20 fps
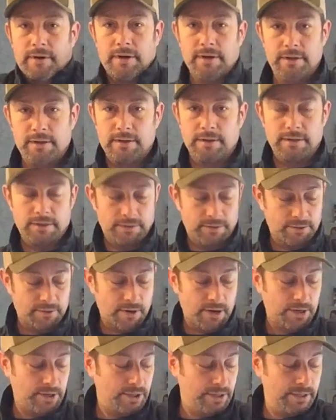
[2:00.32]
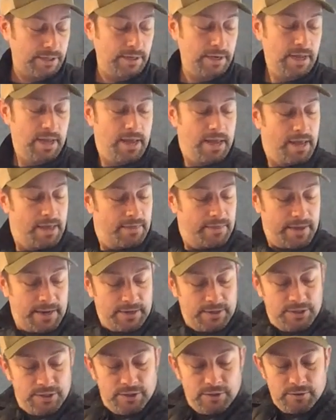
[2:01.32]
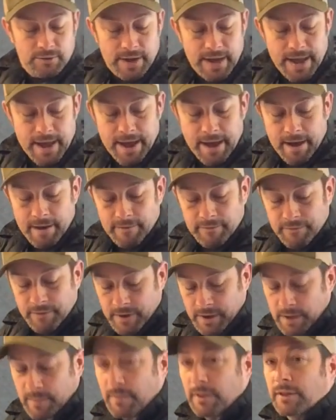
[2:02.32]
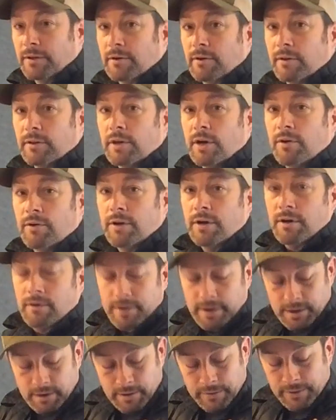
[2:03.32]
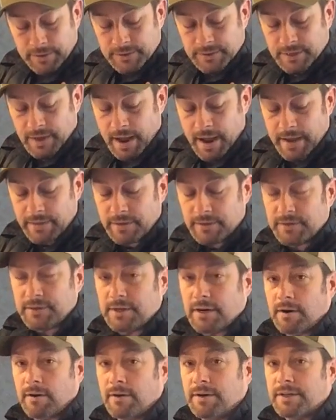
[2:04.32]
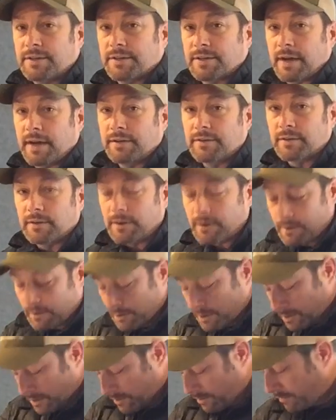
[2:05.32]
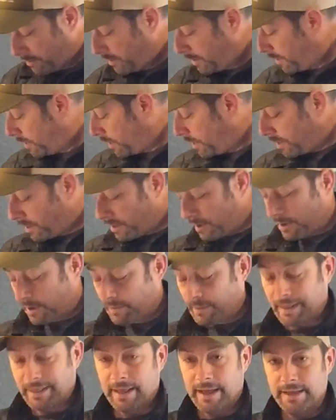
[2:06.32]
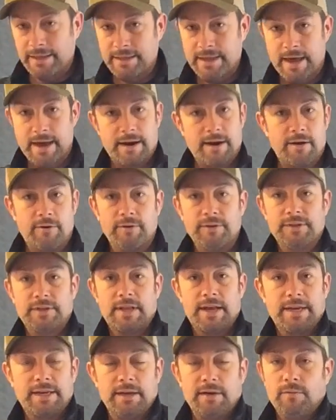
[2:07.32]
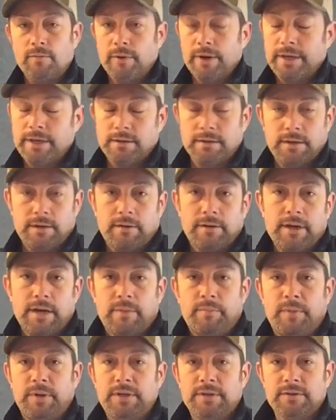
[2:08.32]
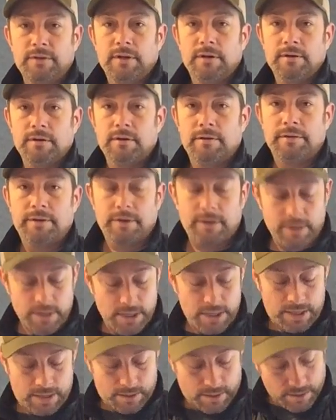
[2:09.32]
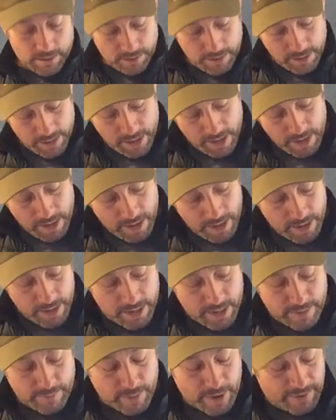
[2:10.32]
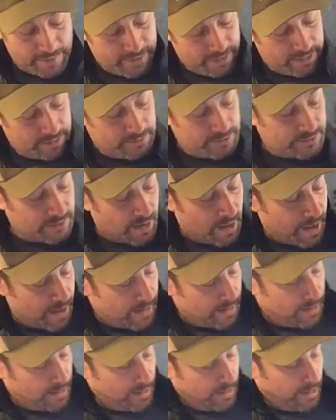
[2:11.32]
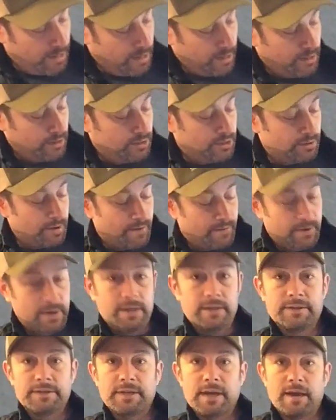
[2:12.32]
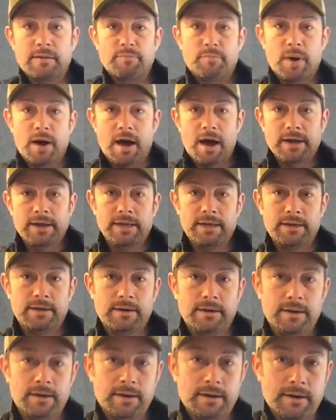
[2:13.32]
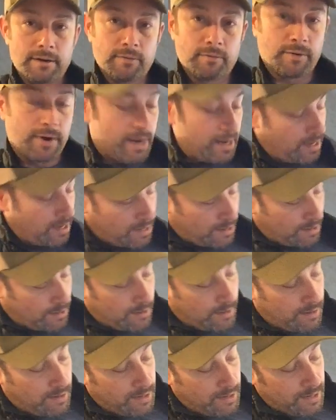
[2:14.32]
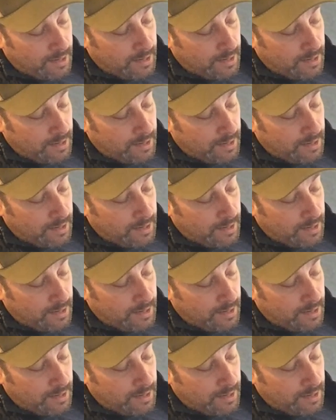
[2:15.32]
very good construction. They do have a little logo here on the side, the Sierra Designs logo. I like that. I always like it when companies logo their gear. On the inside, you do have an inside pocket right here. It